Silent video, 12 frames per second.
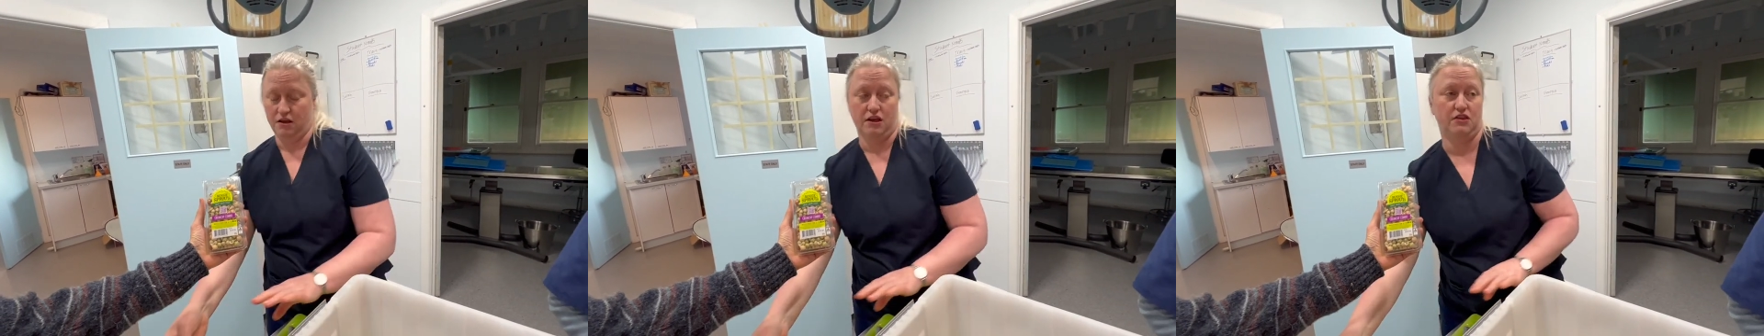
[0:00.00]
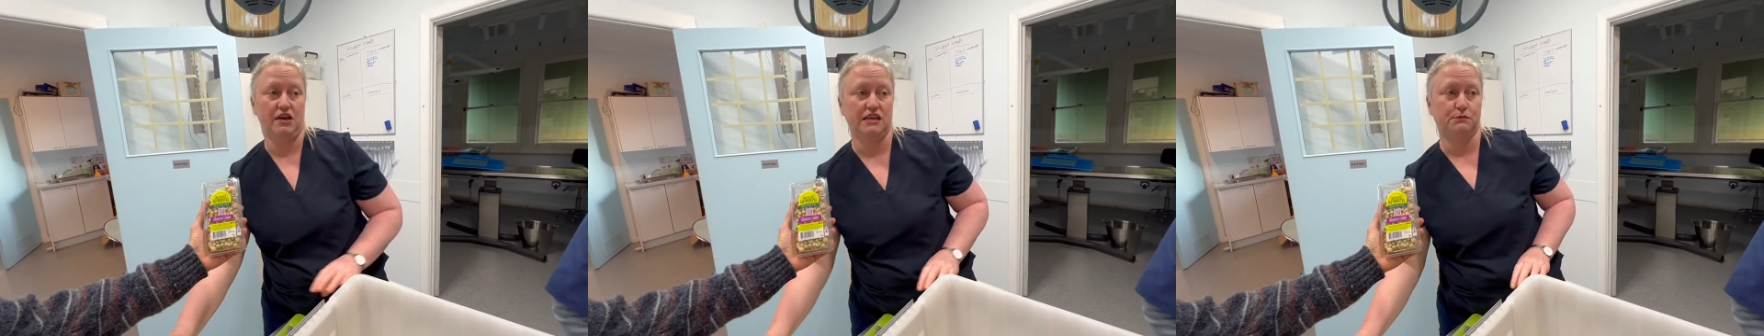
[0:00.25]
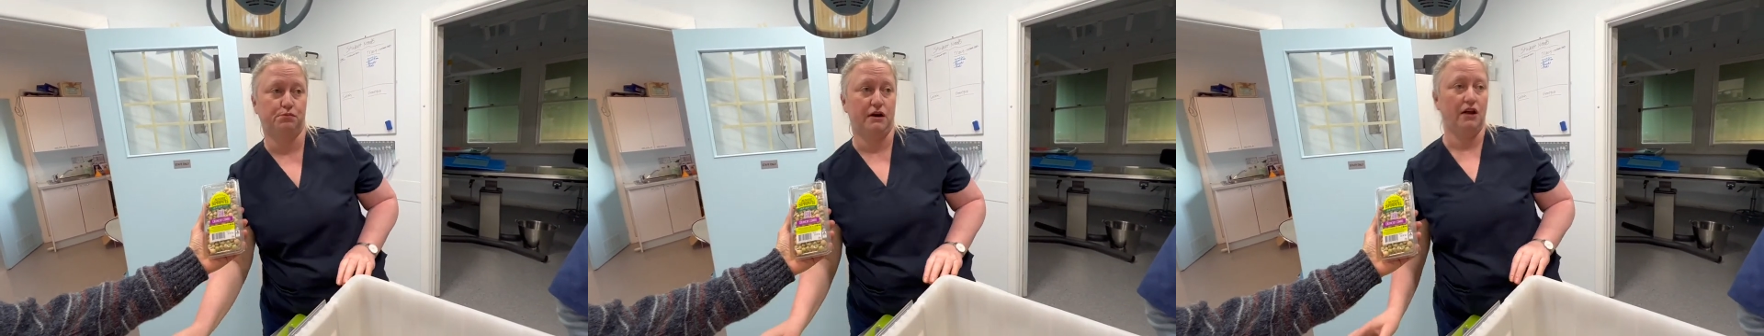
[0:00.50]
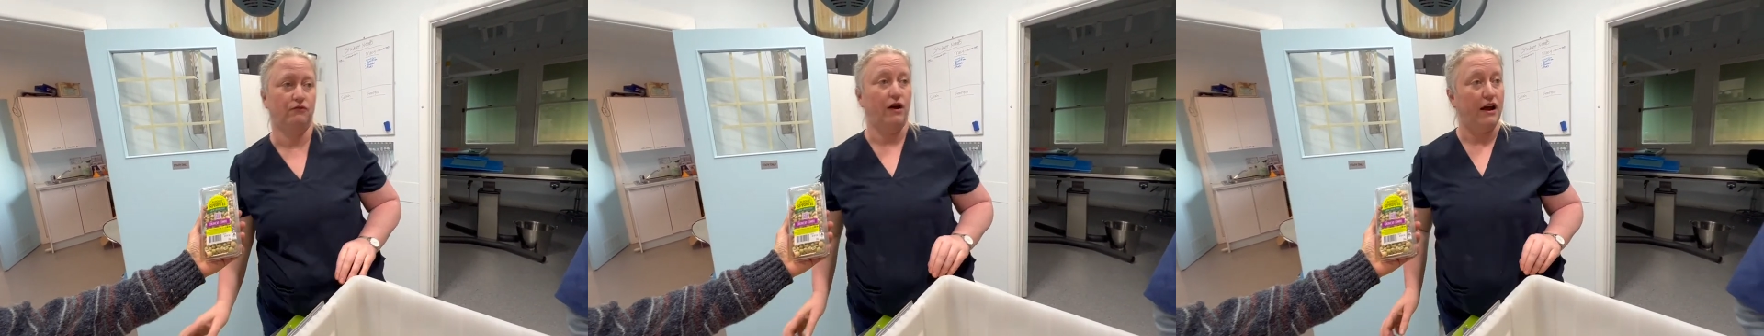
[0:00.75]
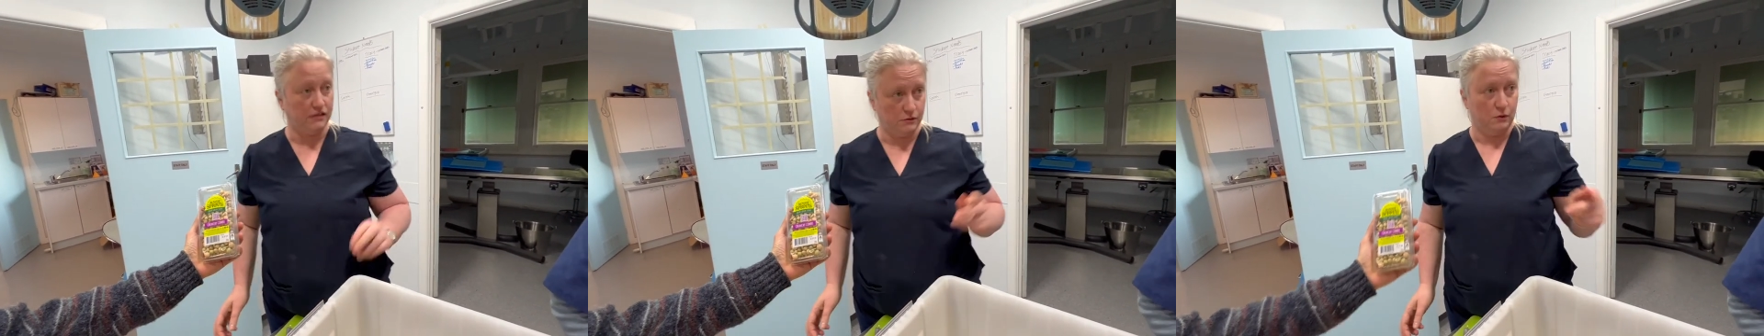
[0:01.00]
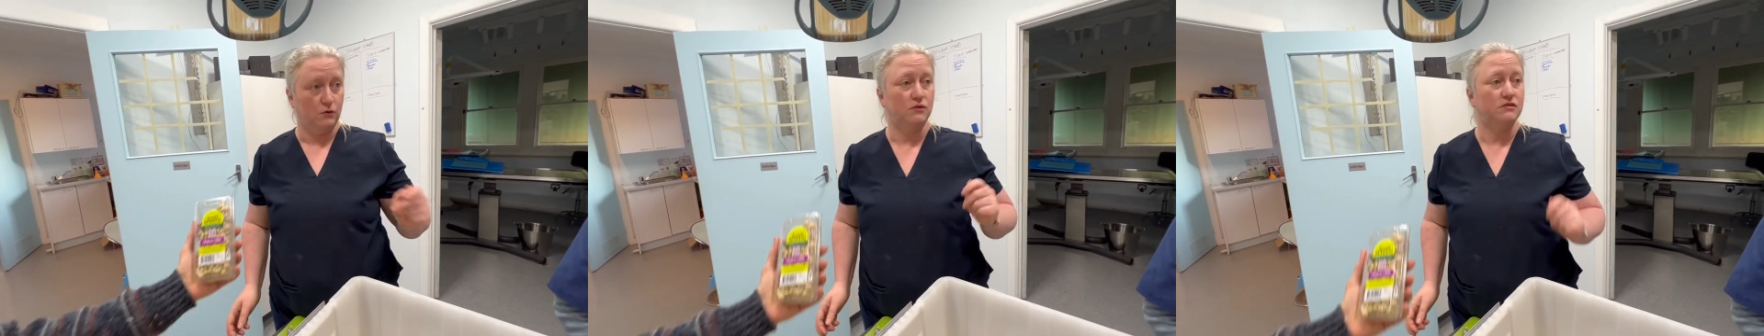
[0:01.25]
There's brown rice
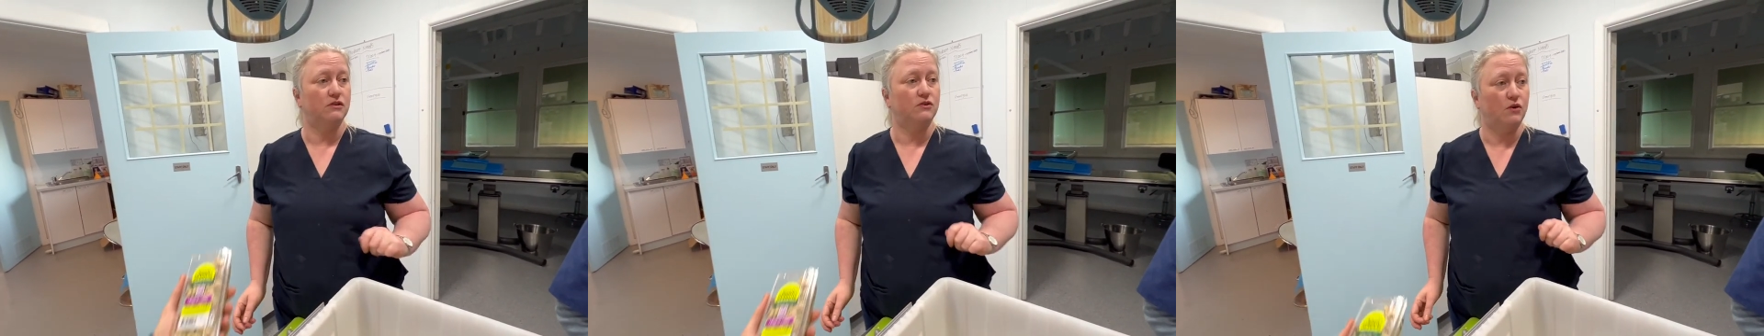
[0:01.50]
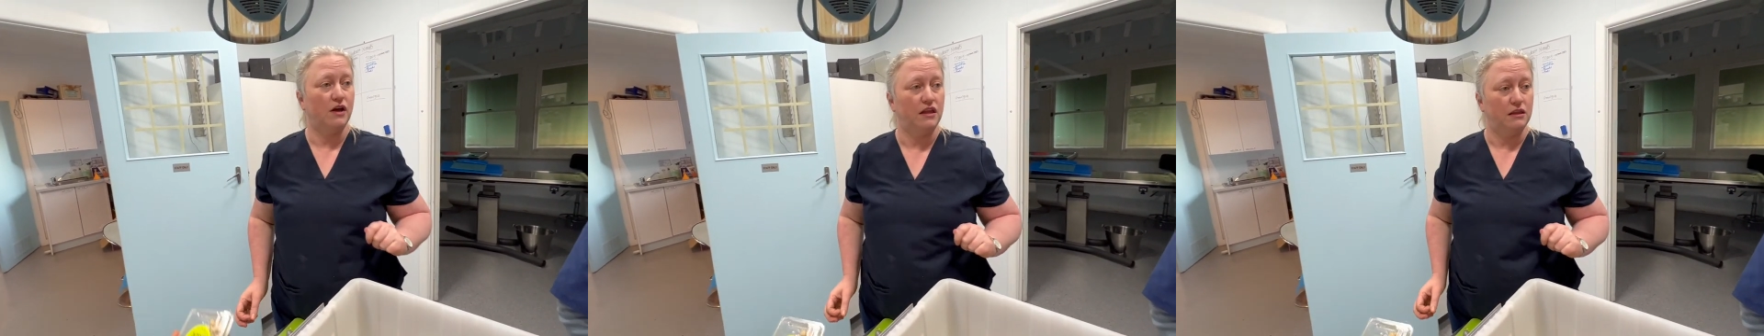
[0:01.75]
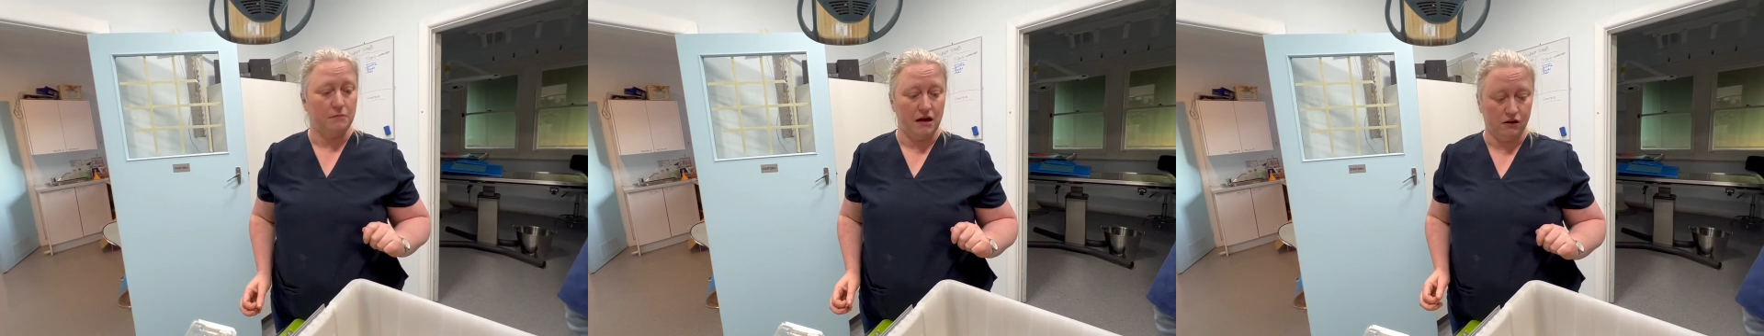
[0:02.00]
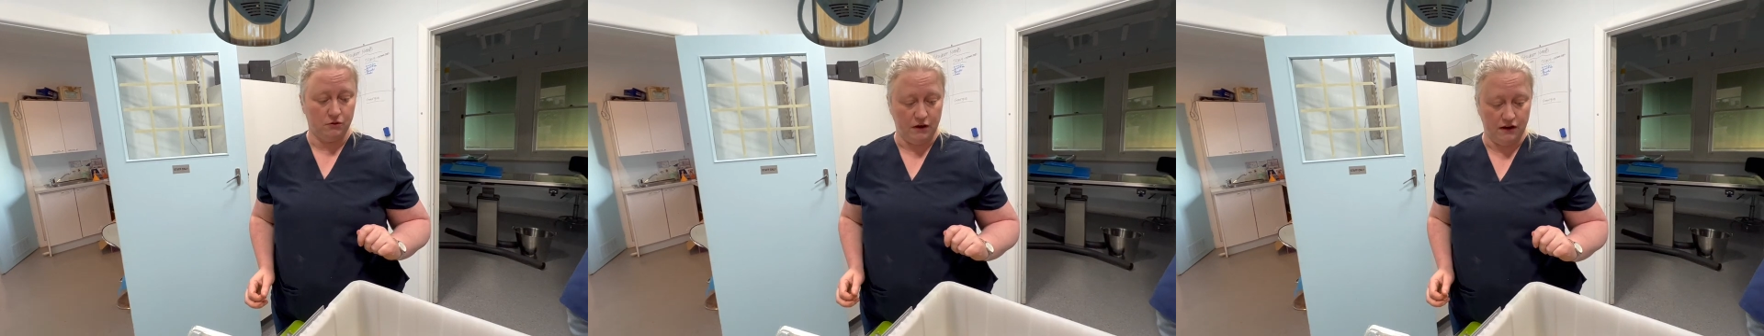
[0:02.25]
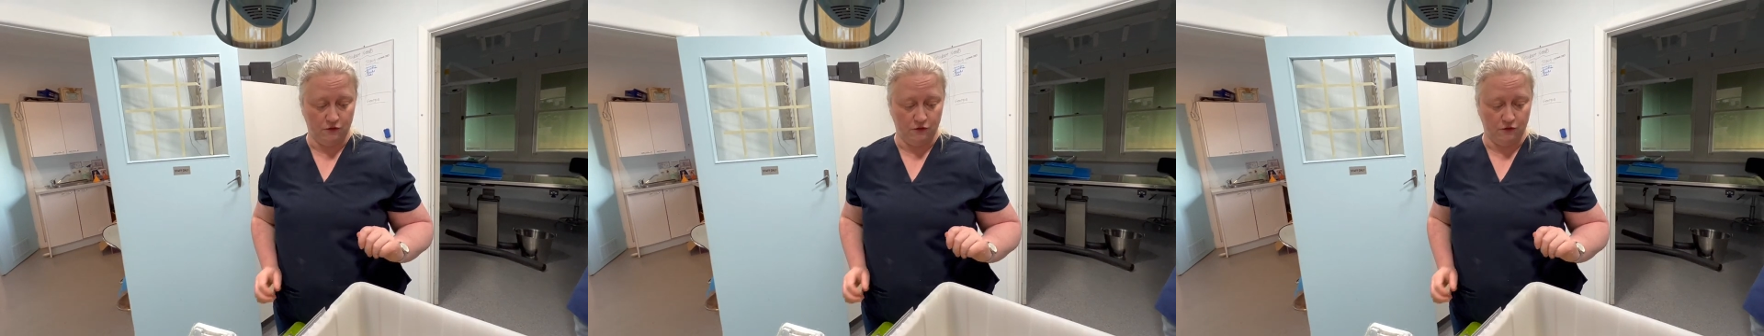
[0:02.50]
we're also cooking in the microwave,